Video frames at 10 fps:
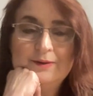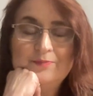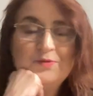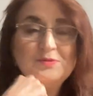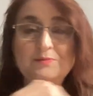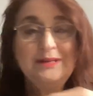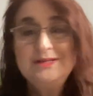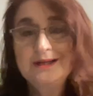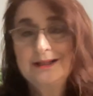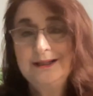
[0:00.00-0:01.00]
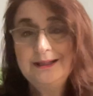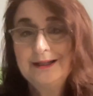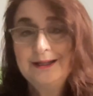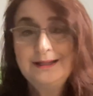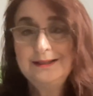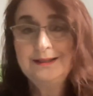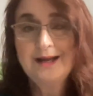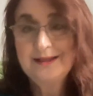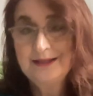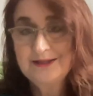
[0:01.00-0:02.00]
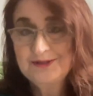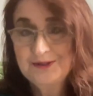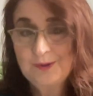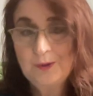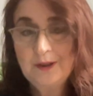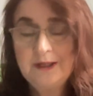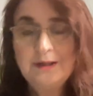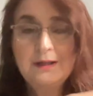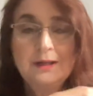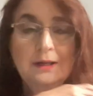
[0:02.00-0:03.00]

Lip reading: There was basically nothing stolen.